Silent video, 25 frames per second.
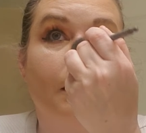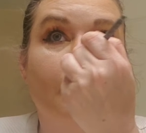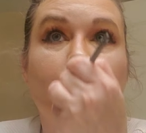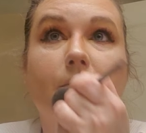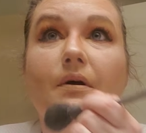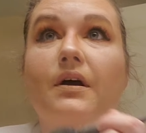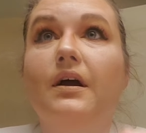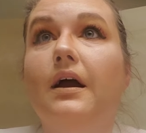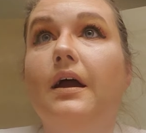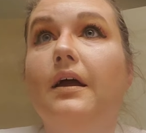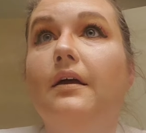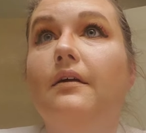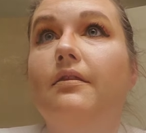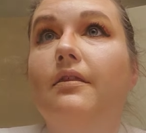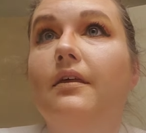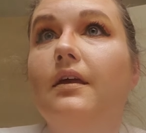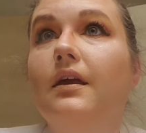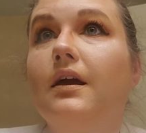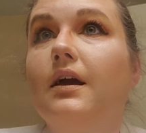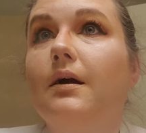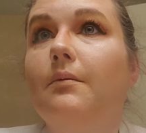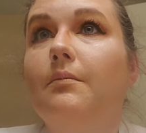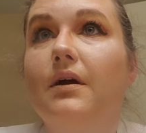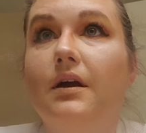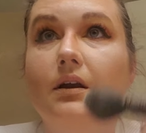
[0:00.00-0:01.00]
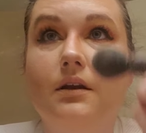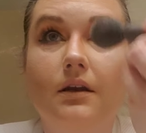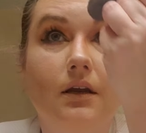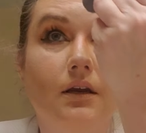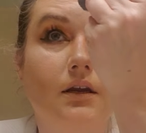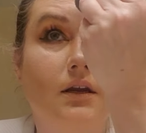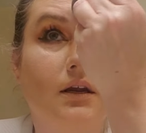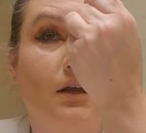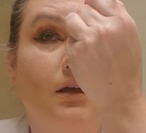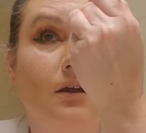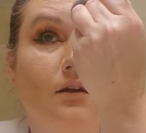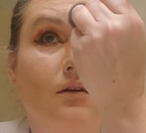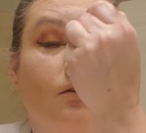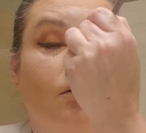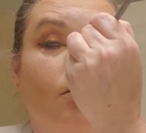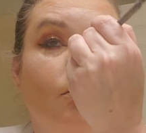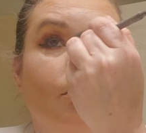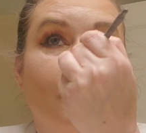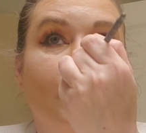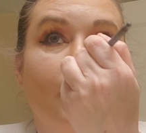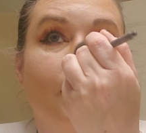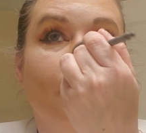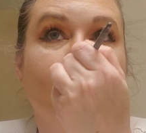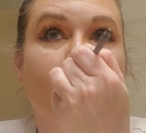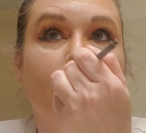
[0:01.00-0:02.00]
But I think I might need to get a new
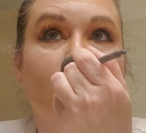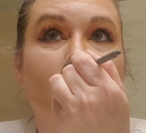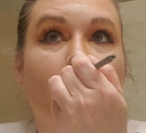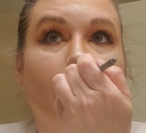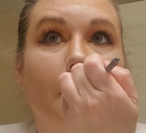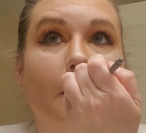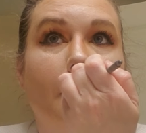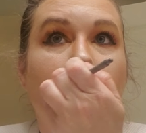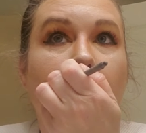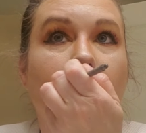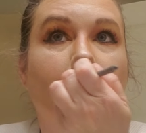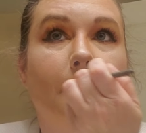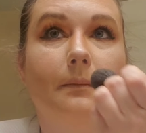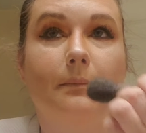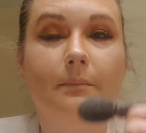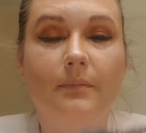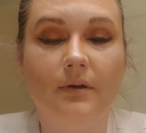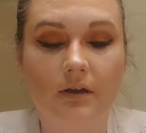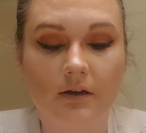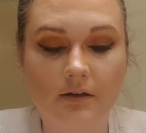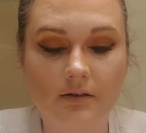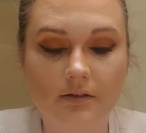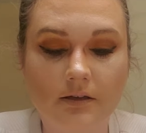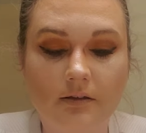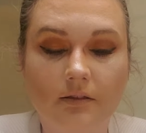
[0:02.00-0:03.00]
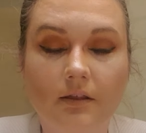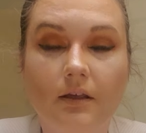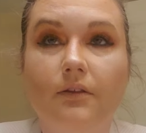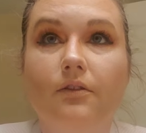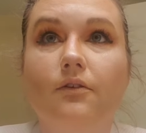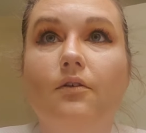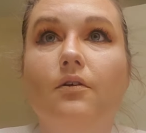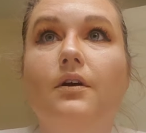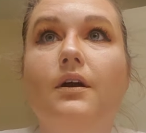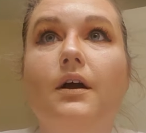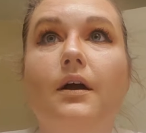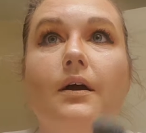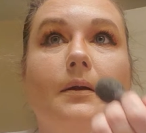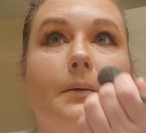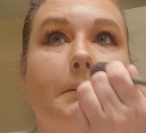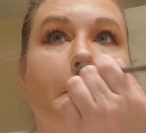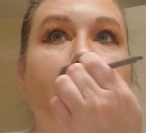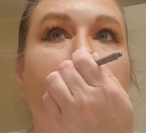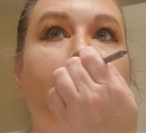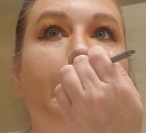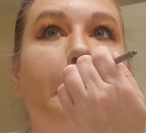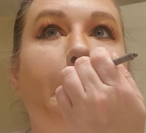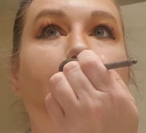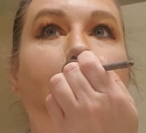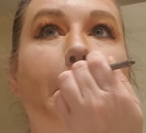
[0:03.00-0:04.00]
pair because I think they're kind of
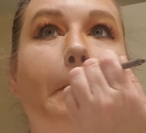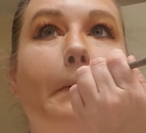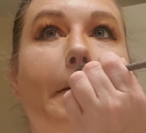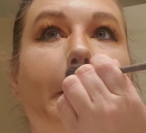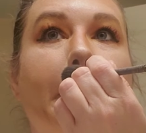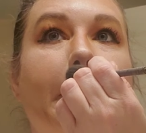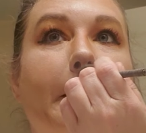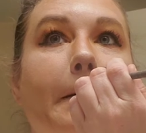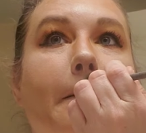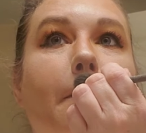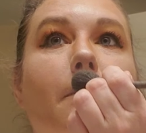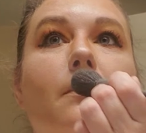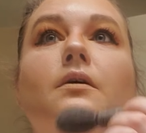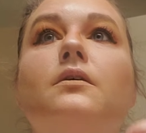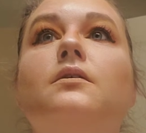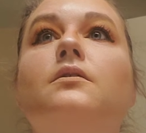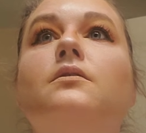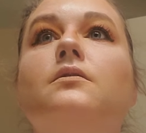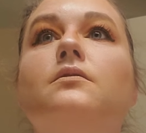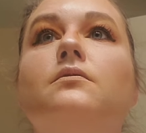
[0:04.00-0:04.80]
getting worn out.